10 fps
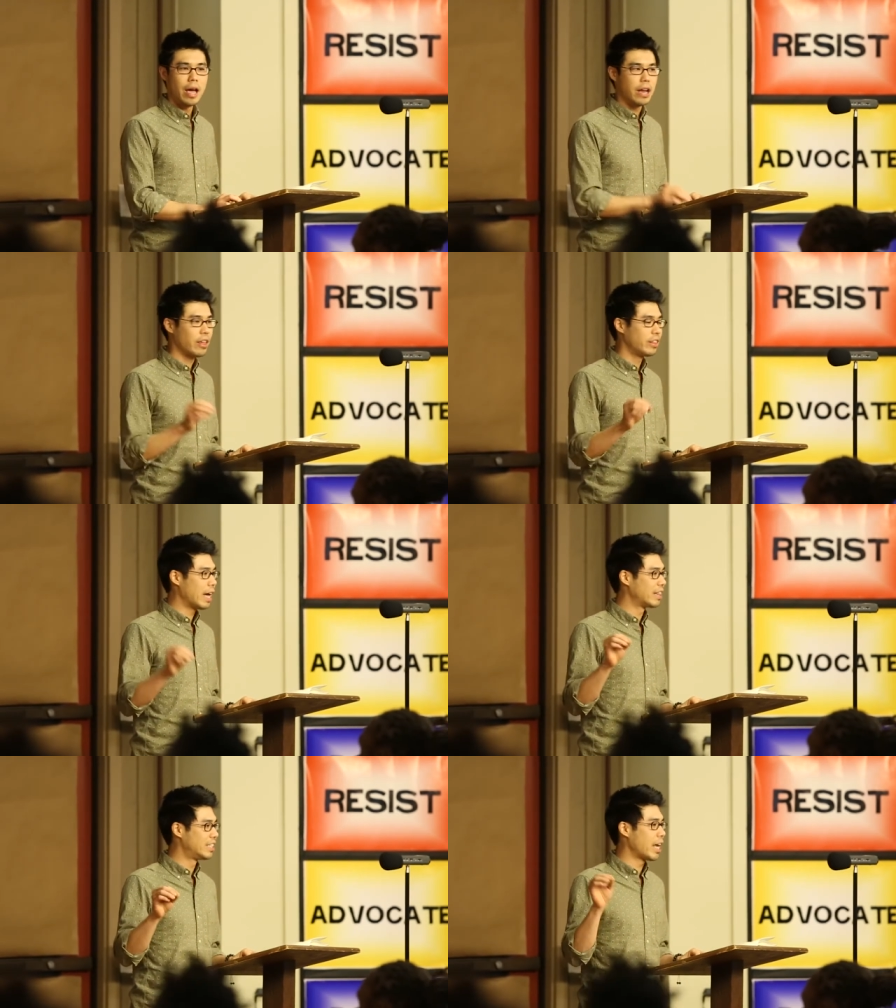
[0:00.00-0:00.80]
And
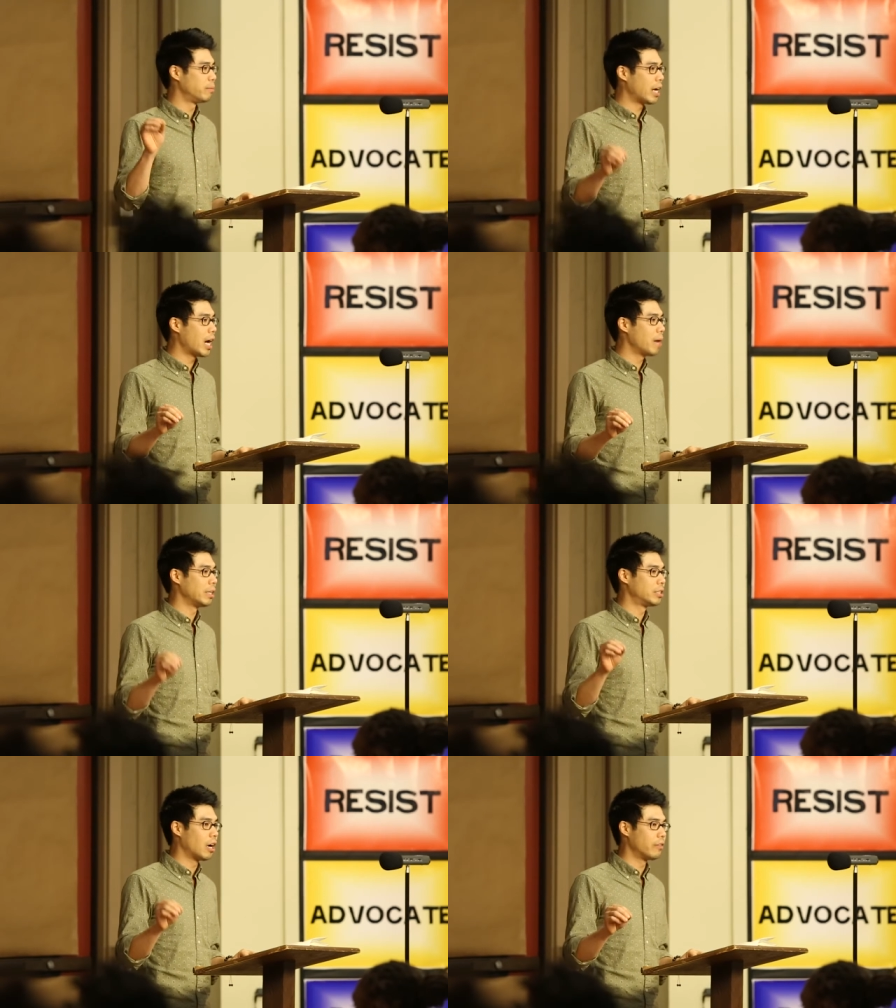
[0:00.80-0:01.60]
at the same
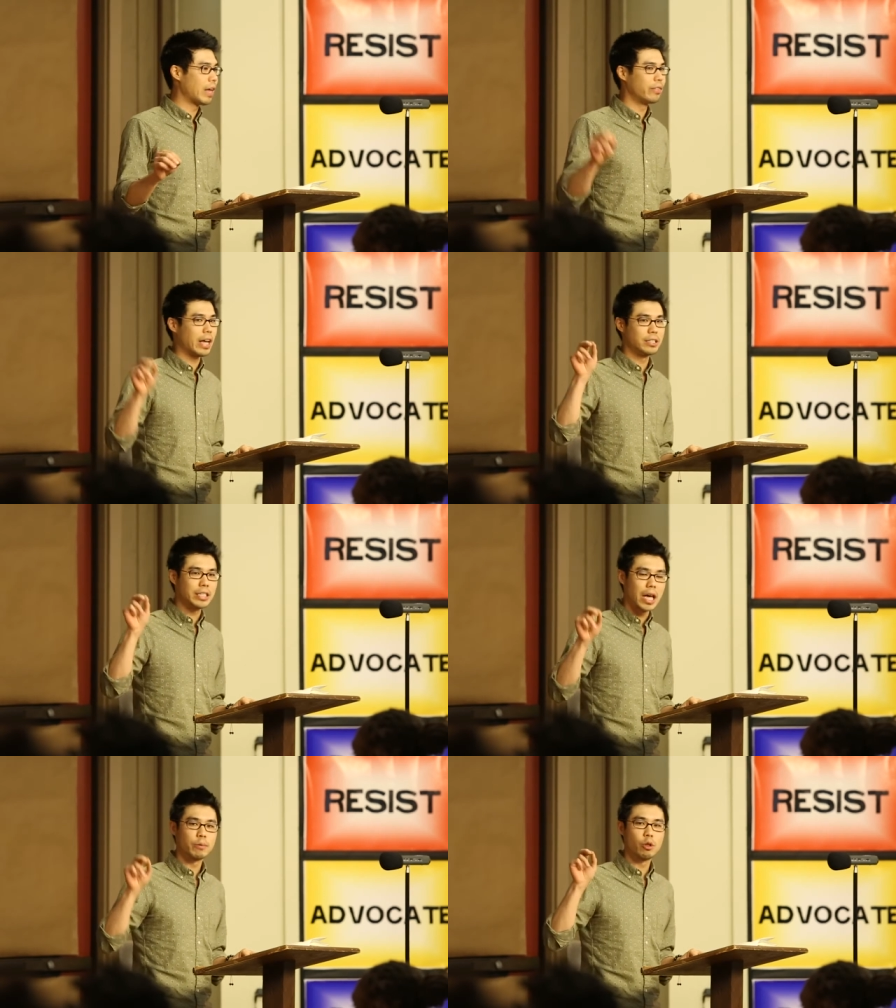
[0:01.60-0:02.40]
time, I saw that
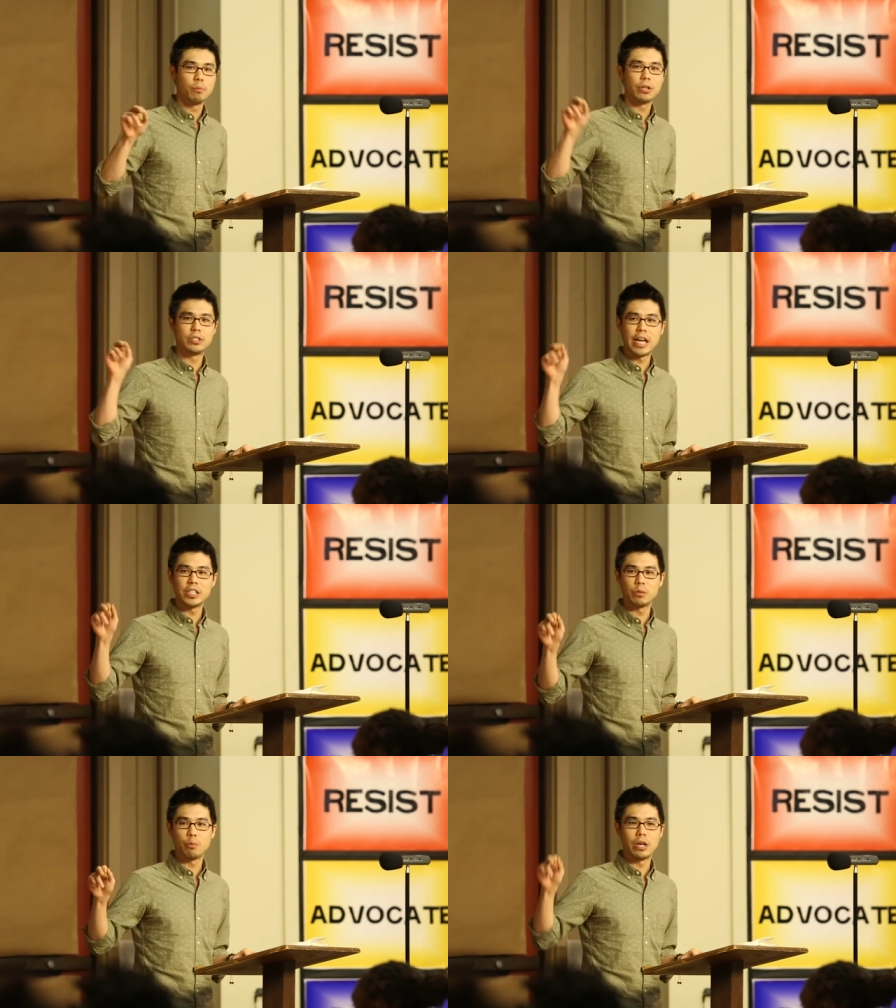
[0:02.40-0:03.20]
same
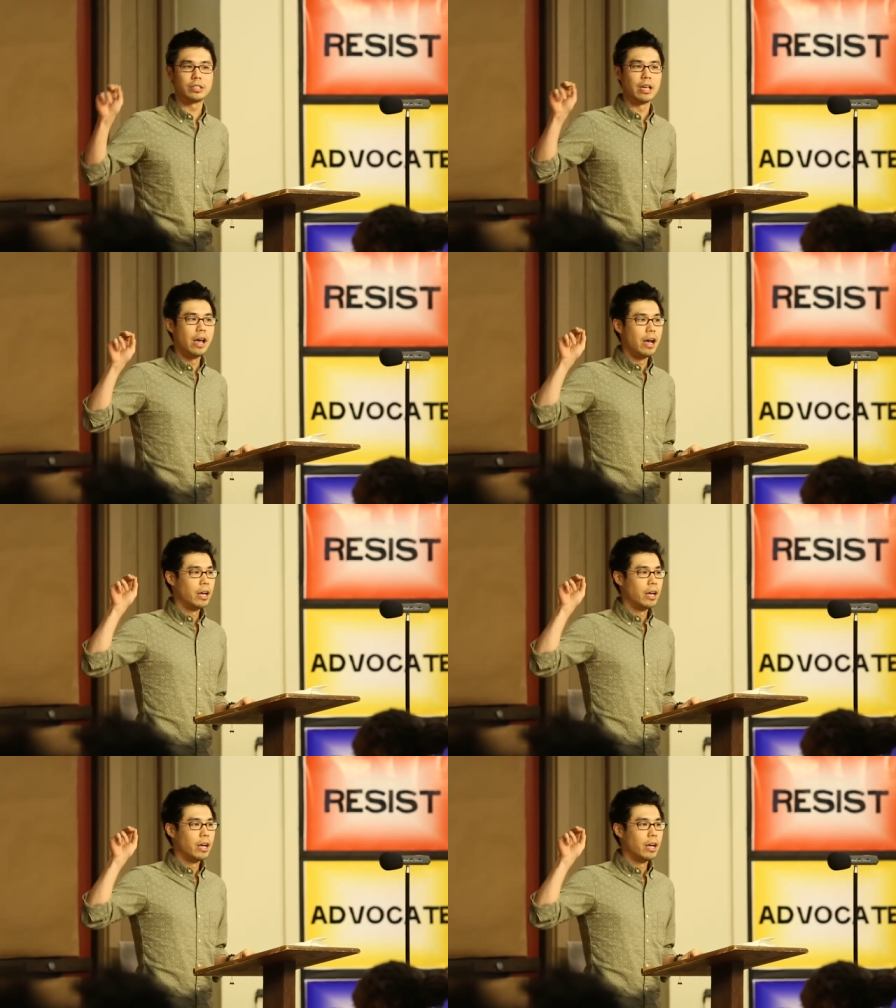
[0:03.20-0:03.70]
globalization was